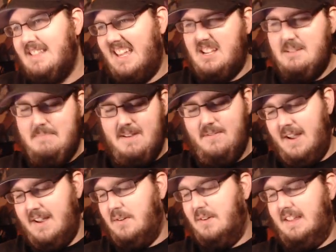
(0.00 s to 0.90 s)
That could be
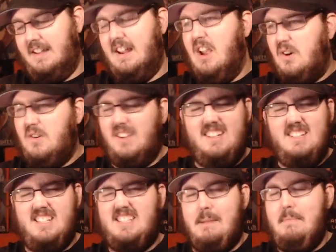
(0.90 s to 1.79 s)
why Krillin
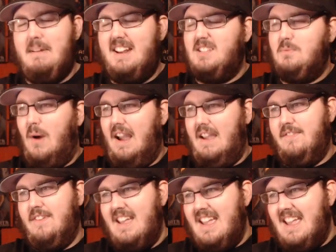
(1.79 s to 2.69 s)
just summoned his wife,